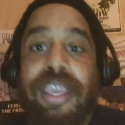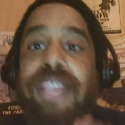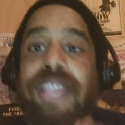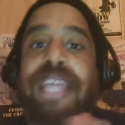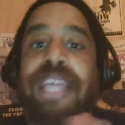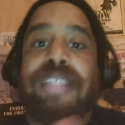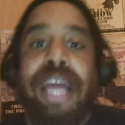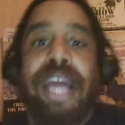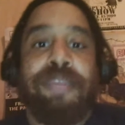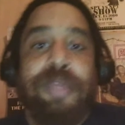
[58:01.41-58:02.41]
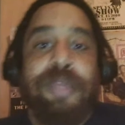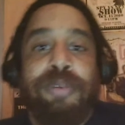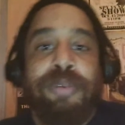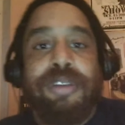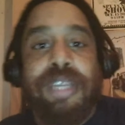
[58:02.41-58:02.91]
that a lot of people
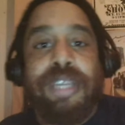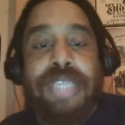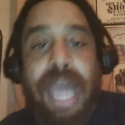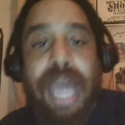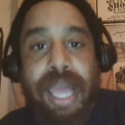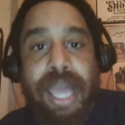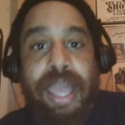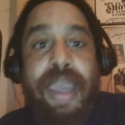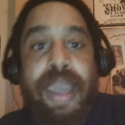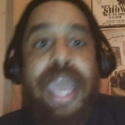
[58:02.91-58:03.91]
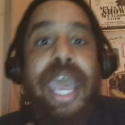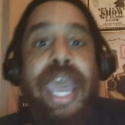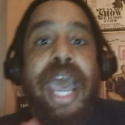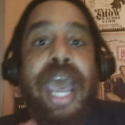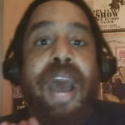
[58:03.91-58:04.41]
could not.
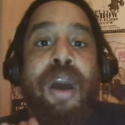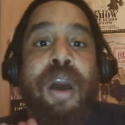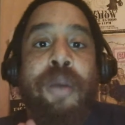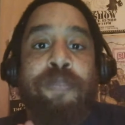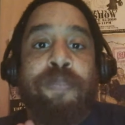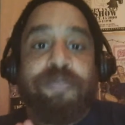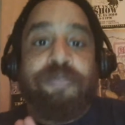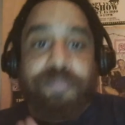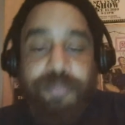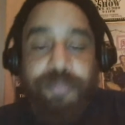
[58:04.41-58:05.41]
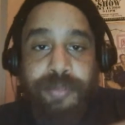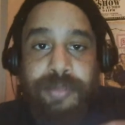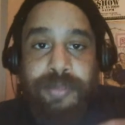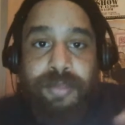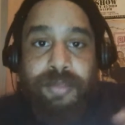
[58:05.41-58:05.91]
Um,
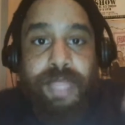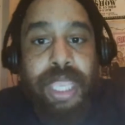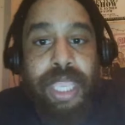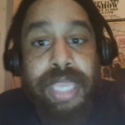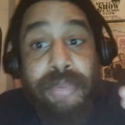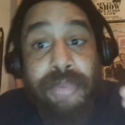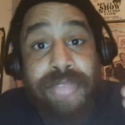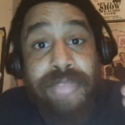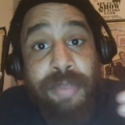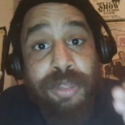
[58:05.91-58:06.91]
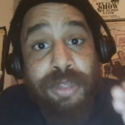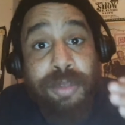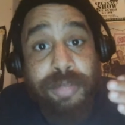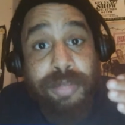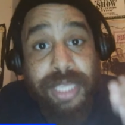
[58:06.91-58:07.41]
and I was able
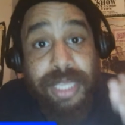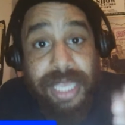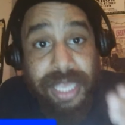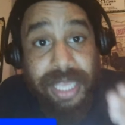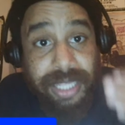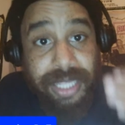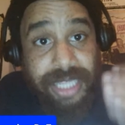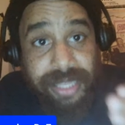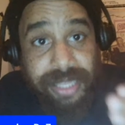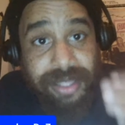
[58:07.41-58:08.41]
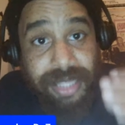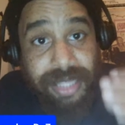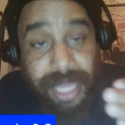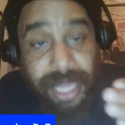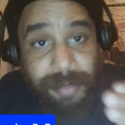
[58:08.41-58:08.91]
to get chances a lot
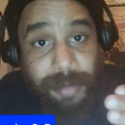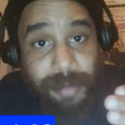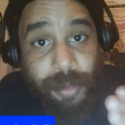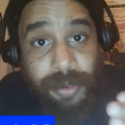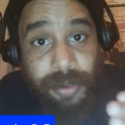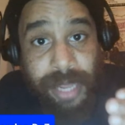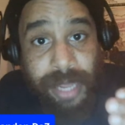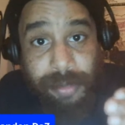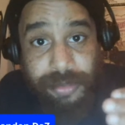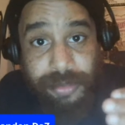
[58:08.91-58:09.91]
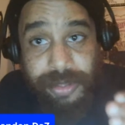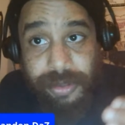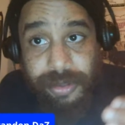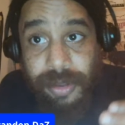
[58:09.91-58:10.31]
of people weren't able to.